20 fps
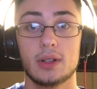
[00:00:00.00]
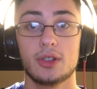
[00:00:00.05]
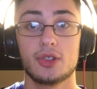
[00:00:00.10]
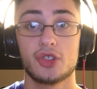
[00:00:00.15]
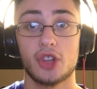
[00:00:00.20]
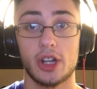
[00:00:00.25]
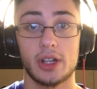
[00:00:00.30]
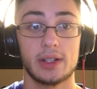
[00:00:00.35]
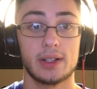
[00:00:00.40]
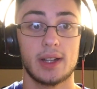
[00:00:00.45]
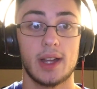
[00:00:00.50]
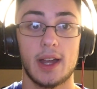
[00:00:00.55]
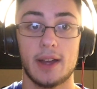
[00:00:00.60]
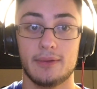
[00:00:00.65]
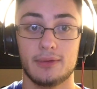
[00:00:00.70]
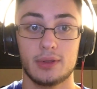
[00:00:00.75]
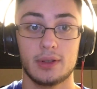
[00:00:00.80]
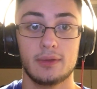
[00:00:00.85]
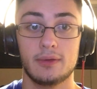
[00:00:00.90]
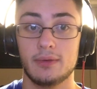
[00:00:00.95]
checking
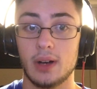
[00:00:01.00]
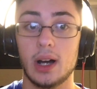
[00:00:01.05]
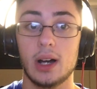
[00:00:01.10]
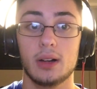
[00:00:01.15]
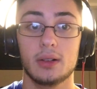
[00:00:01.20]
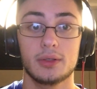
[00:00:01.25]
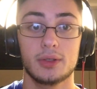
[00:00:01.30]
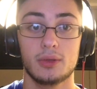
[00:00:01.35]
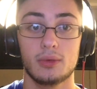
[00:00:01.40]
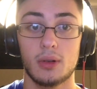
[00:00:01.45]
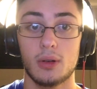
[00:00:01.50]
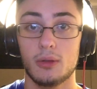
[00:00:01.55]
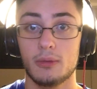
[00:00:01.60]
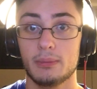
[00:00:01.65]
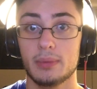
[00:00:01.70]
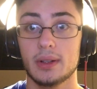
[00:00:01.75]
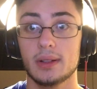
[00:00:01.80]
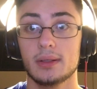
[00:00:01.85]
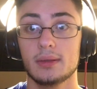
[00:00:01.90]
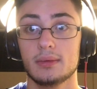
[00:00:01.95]
every file you
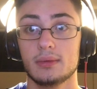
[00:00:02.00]
open.